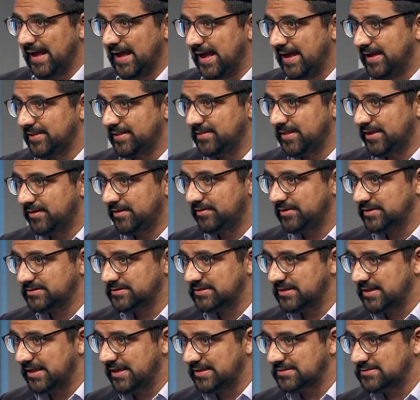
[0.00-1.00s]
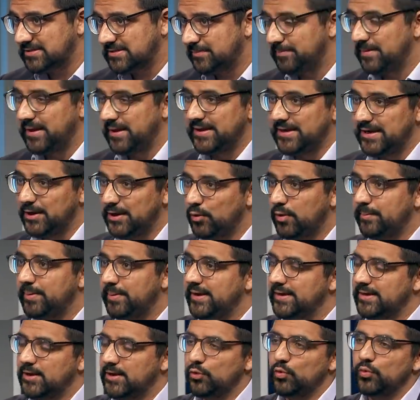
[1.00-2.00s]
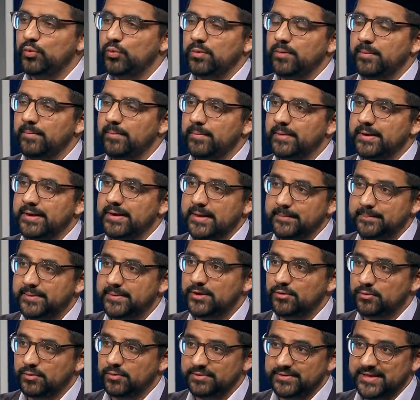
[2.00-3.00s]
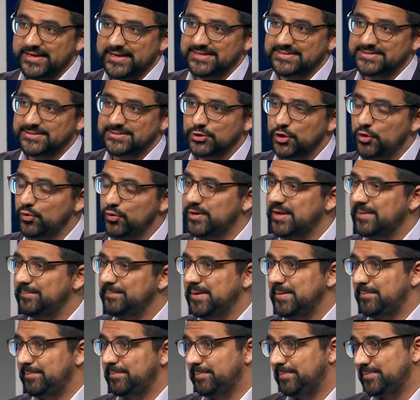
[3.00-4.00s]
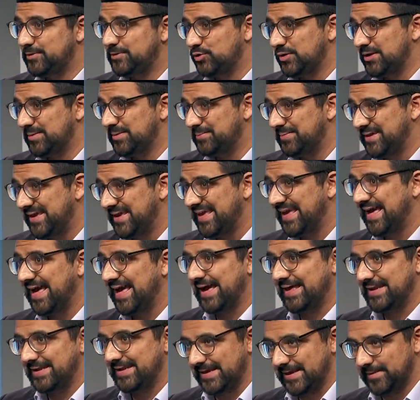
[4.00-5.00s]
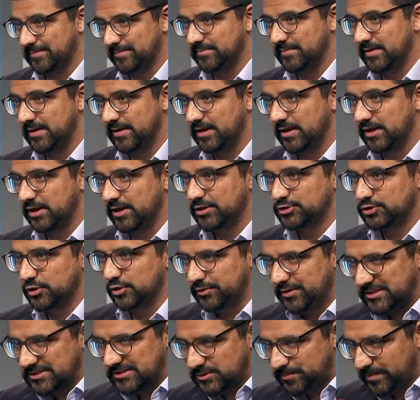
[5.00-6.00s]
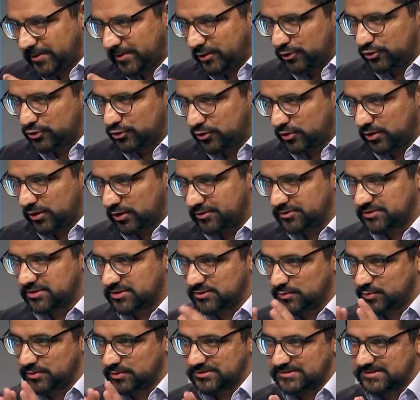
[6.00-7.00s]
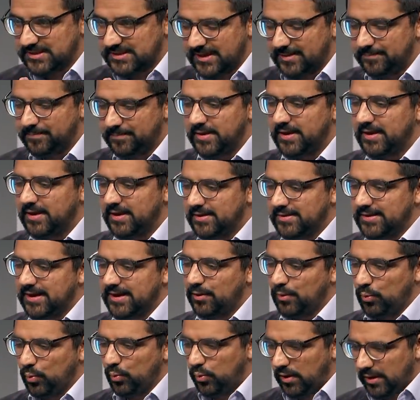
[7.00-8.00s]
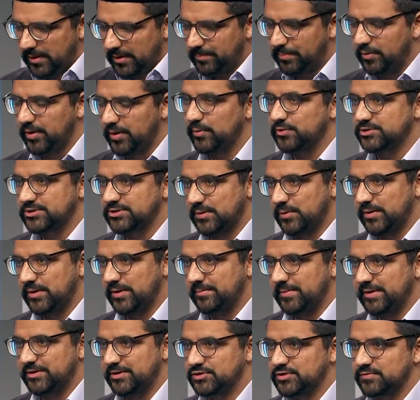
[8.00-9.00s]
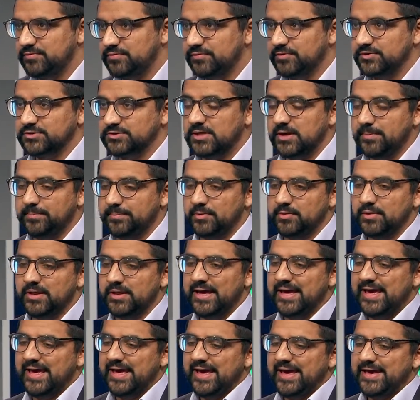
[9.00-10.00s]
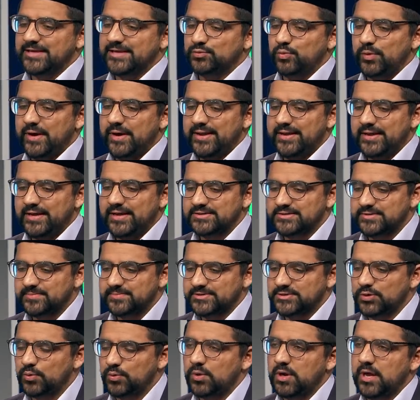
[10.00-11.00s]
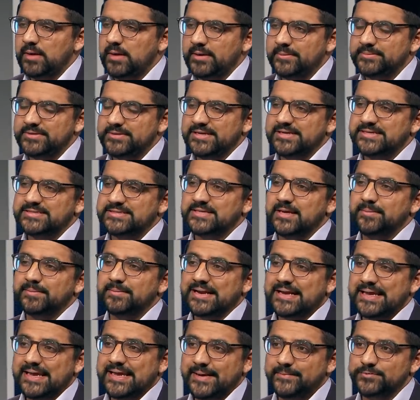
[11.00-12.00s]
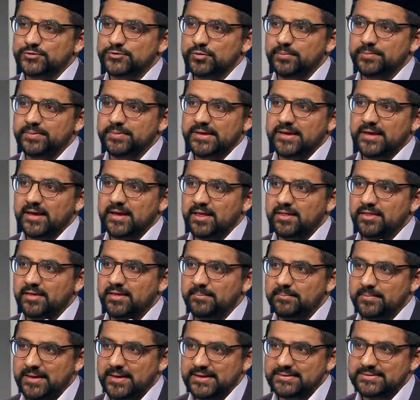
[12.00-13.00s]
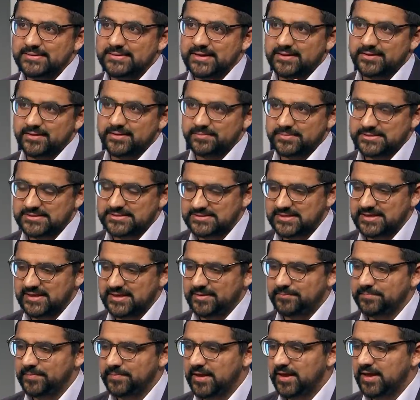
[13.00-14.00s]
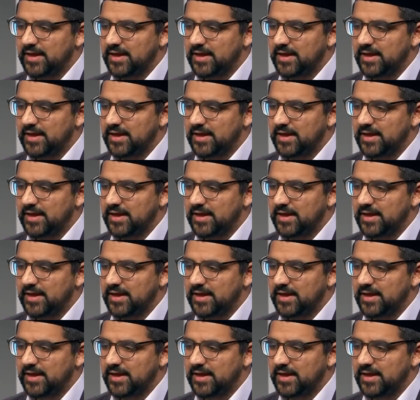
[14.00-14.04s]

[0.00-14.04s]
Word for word: and there is laysa bayni wa baynahu nabiyun. There is no Nabi between me and him. So this spiritual closeness was there. Now, one point which I want to mention, for example, is when Hazrat Mirza Ghulam Ahmad claimed to be the Mahdi and the Masih,